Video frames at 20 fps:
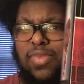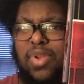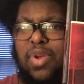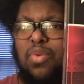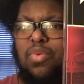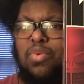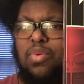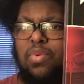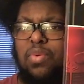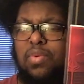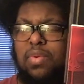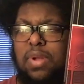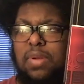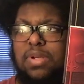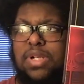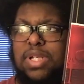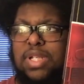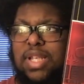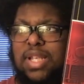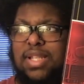ooh, I
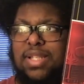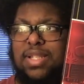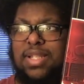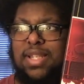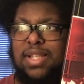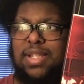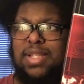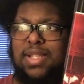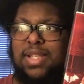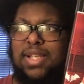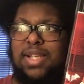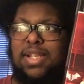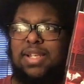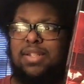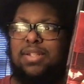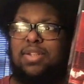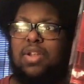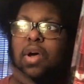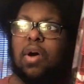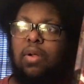want to say was
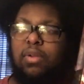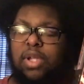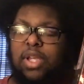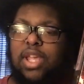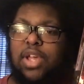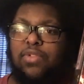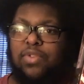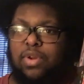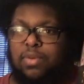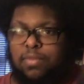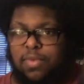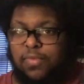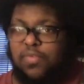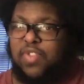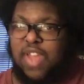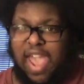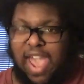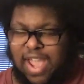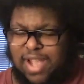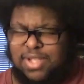16 altogether with
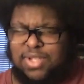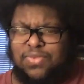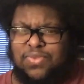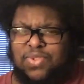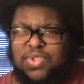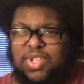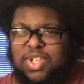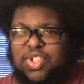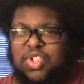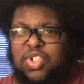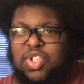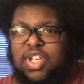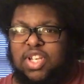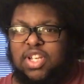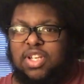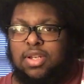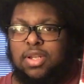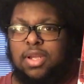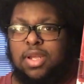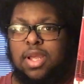tax. It was
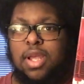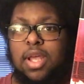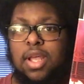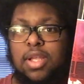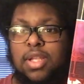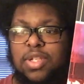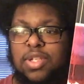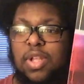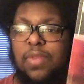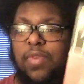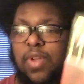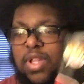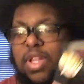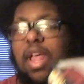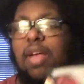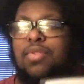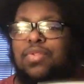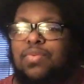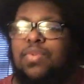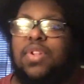16. So I thought
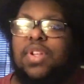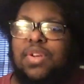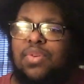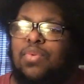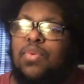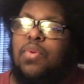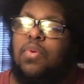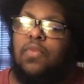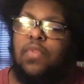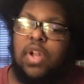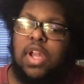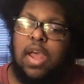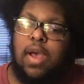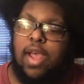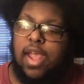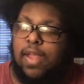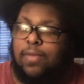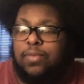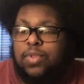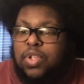that was really cool. But now I
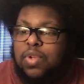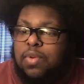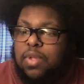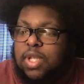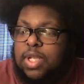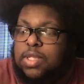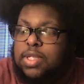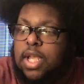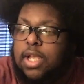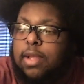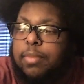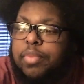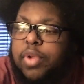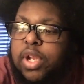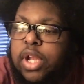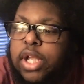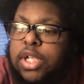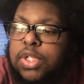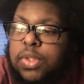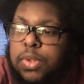have two of these I can put
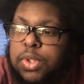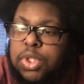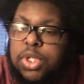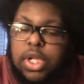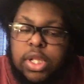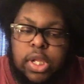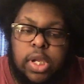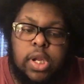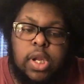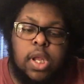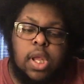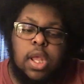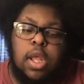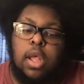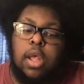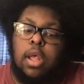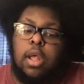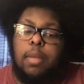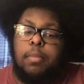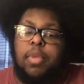next to each other.
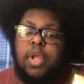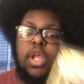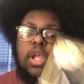But